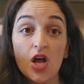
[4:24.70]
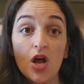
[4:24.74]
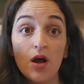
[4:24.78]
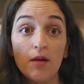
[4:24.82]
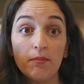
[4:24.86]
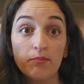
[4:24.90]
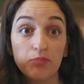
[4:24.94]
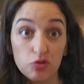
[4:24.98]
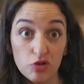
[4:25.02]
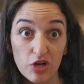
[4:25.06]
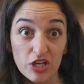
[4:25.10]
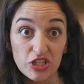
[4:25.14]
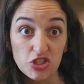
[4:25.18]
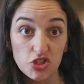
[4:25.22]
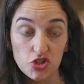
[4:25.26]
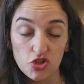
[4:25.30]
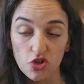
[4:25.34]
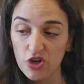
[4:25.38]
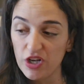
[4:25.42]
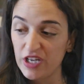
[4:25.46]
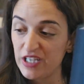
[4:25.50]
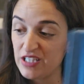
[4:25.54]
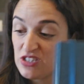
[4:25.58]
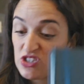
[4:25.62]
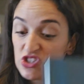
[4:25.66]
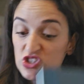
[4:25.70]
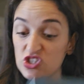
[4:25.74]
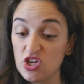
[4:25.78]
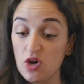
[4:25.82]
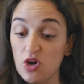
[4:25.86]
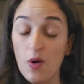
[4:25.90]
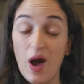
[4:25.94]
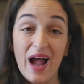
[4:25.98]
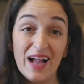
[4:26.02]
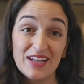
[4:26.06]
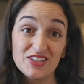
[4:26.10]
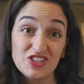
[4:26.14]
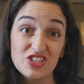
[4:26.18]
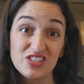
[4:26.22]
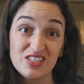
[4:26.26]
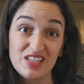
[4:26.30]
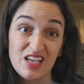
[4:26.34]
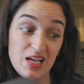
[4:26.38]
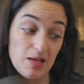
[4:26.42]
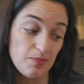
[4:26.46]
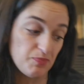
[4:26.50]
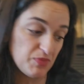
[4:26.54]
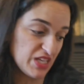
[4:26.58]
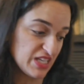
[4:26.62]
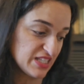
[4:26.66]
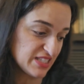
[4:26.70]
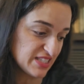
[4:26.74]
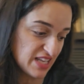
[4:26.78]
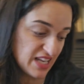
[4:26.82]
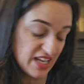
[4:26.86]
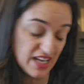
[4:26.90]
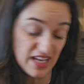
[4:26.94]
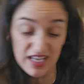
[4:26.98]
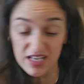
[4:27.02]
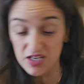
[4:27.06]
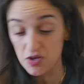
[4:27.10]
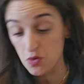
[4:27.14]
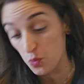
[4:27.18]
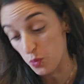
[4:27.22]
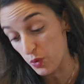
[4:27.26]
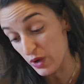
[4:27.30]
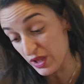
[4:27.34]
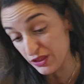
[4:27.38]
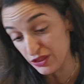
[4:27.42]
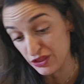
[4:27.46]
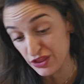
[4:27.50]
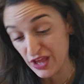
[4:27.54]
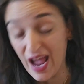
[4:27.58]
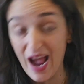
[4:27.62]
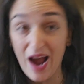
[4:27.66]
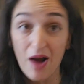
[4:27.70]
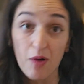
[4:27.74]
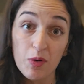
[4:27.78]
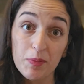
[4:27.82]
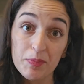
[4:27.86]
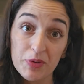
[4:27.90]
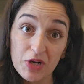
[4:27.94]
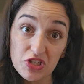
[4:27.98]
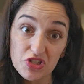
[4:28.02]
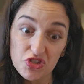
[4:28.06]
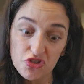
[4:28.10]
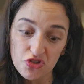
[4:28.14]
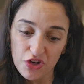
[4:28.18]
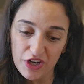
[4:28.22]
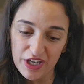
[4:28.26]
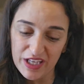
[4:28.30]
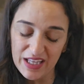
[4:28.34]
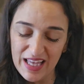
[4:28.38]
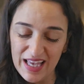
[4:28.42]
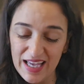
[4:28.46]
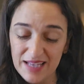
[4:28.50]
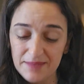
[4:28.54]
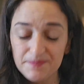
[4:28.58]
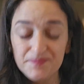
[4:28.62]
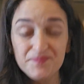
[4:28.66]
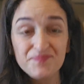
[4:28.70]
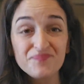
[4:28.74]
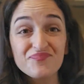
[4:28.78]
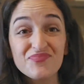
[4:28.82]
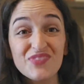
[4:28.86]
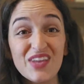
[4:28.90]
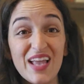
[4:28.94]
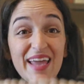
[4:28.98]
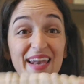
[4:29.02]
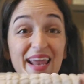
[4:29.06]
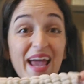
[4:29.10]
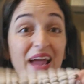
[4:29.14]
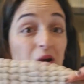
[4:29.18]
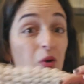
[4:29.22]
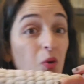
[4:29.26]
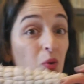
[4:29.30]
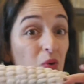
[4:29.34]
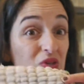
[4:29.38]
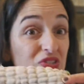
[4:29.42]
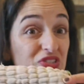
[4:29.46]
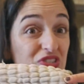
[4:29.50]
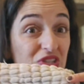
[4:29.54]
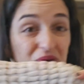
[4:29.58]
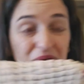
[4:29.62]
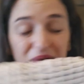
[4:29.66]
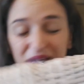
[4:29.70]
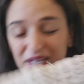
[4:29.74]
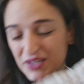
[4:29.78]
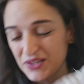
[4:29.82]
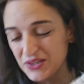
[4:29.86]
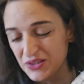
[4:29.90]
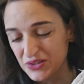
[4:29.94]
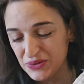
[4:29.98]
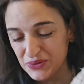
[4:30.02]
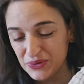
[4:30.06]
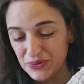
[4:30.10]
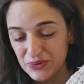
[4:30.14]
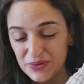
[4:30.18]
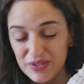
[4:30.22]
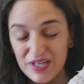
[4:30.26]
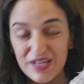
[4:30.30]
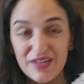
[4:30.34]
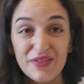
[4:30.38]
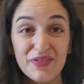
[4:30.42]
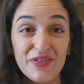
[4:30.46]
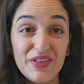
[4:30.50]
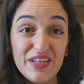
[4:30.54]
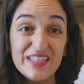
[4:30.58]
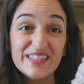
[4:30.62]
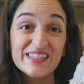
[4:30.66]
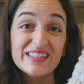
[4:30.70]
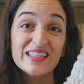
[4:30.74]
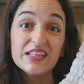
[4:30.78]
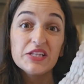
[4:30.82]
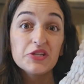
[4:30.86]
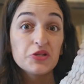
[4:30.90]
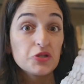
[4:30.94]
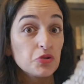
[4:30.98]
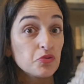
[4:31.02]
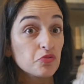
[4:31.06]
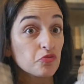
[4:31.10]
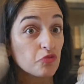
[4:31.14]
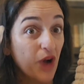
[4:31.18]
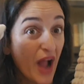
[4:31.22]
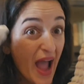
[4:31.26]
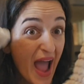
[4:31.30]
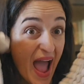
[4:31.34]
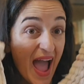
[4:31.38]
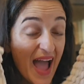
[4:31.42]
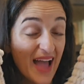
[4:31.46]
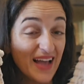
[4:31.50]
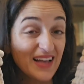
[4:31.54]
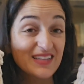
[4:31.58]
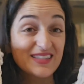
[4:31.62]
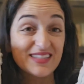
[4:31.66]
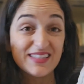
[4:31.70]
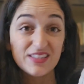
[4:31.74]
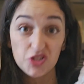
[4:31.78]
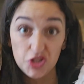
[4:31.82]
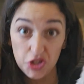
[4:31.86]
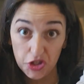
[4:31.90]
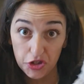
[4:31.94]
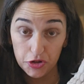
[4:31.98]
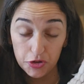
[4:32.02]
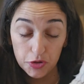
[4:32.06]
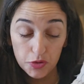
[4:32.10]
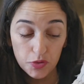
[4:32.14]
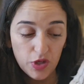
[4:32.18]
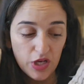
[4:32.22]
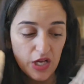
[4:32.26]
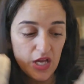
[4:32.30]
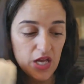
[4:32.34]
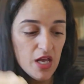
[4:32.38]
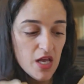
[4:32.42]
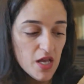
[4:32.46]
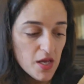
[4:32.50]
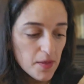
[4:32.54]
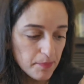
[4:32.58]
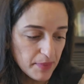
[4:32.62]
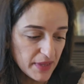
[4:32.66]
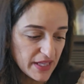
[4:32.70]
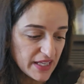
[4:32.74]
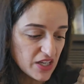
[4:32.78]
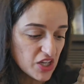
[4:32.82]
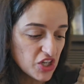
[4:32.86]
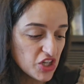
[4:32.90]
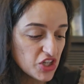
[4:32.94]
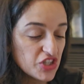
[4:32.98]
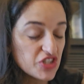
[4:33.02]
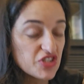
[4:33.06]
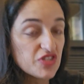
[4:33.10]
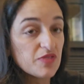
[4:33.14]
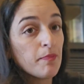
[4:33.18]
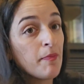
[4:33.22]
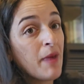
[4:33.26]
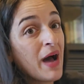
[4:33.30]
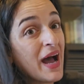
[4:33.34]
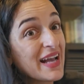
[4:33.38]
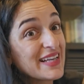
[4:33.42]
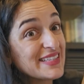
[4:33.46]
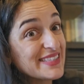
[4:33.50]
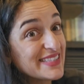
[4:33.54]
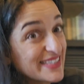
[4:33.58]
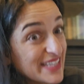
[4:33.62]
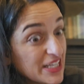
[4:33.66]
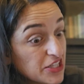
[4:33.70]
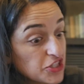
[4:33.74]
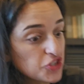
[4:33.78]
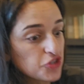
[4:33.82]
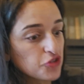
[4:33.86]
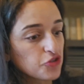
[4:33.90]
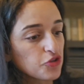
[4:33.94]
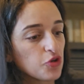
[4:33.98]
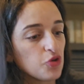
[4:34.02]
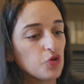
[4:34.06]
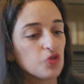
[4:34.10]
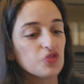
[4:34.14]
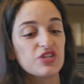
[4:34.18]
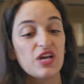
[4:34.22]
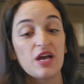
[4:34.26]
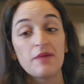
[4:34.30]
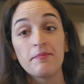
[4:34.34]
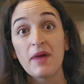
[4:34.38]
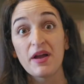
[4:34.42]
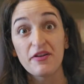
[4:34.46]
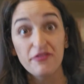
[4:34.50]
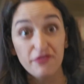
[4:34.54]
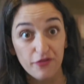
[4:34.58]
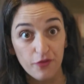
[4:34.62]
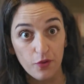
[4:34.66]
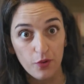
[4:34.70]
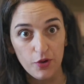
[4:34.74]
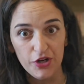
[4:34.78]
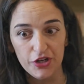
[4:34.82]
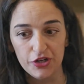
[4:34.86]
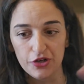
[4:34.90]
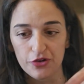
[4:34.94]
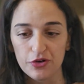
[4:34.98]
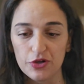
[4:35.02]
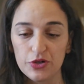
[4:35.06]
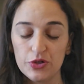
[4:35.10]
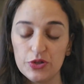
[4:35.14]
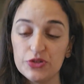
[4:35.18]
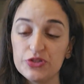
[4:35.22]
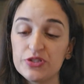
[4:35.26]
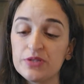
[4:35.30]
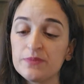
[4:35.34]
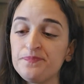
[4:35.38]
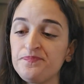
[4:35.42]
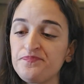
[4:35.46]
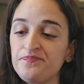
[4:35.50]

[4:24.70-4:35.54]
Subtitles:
brush drawing. So I just keep these in with our brush drawing kit. And I also include these little bags too, because my 6-year-old and my 4-year-old,